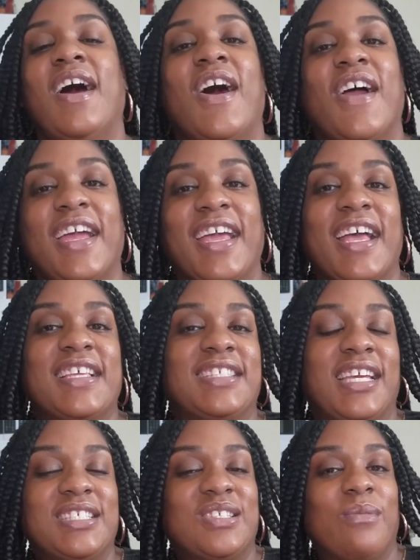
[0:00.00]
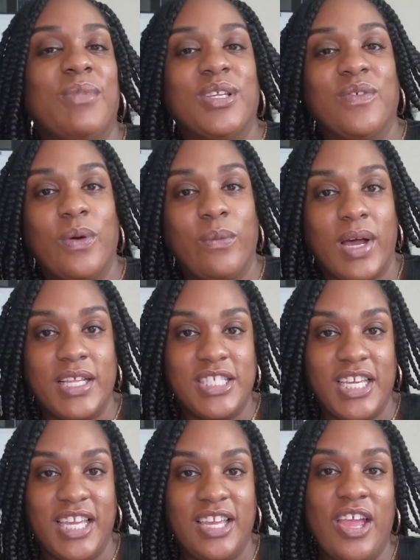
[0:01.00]
alright guys thanks so much for
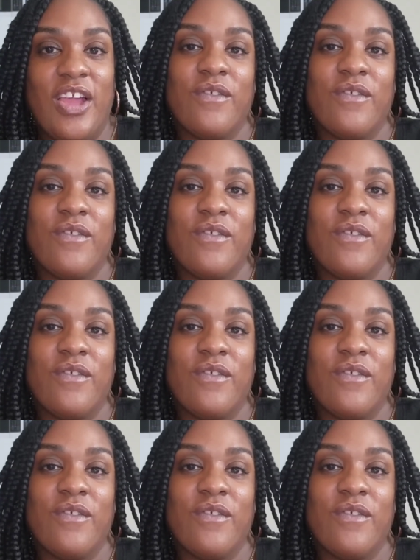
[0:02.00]
watching